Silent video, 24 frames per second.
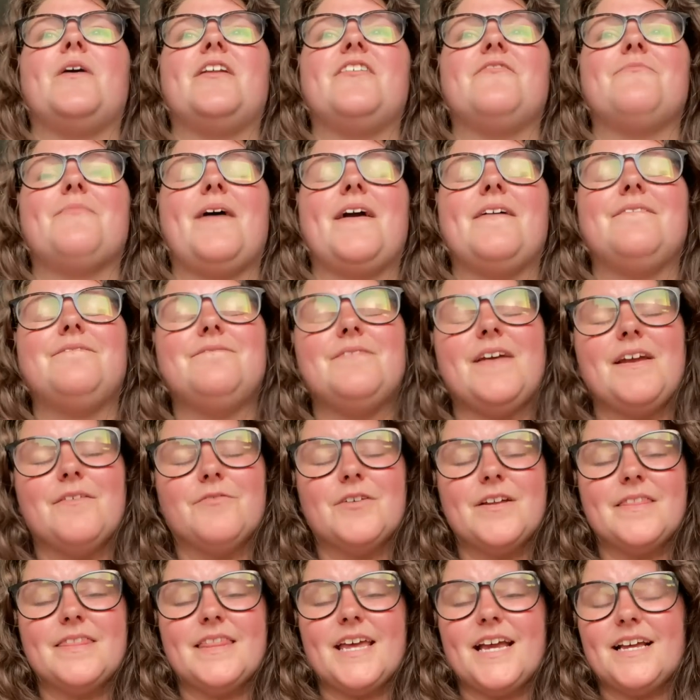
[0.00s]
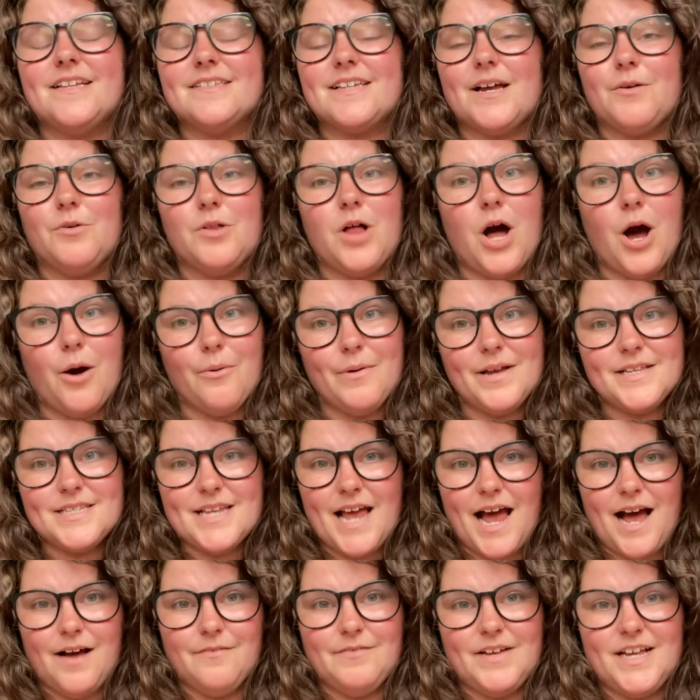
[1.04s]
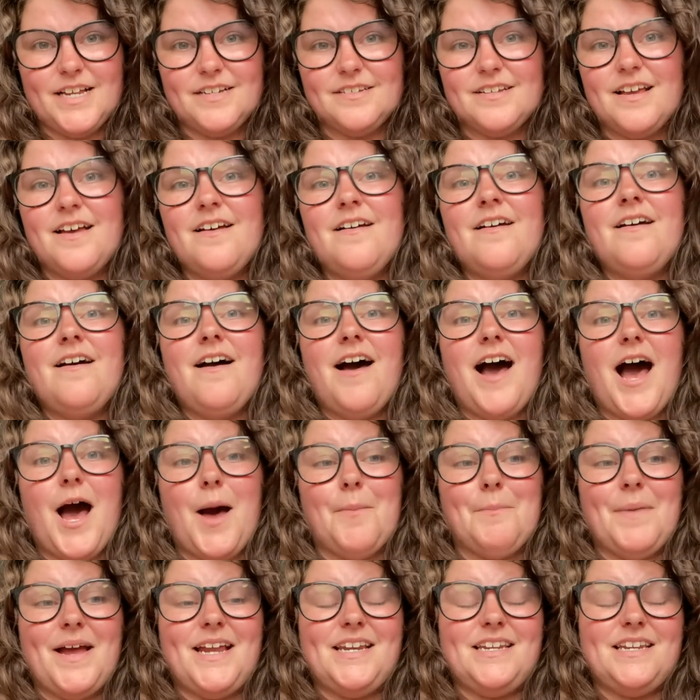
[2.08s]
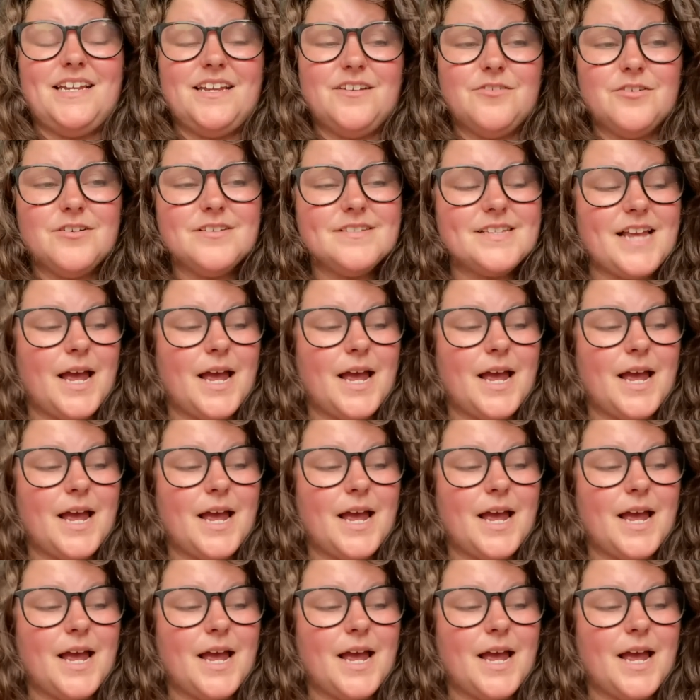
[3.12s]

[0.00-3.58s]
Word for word: of my favorite things. I will always have it on my needles.